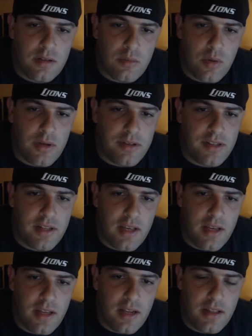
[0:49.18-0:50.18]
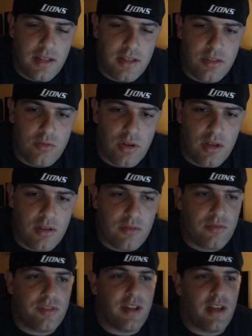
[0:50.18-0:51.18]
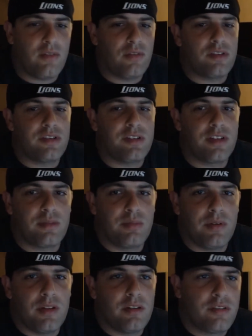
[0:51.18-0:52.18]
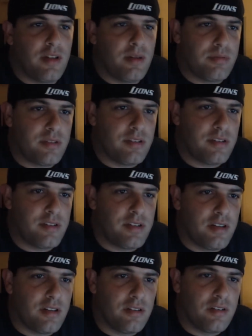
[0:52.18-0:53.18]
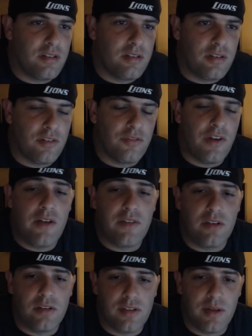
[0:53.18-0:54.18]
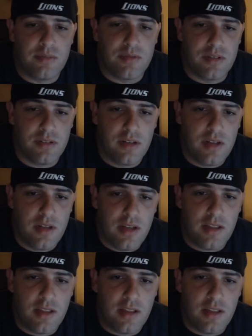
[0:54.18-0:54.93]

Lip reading: once again, I think 3 of Stafford's 6 interceptions this year, or 5 interceptions,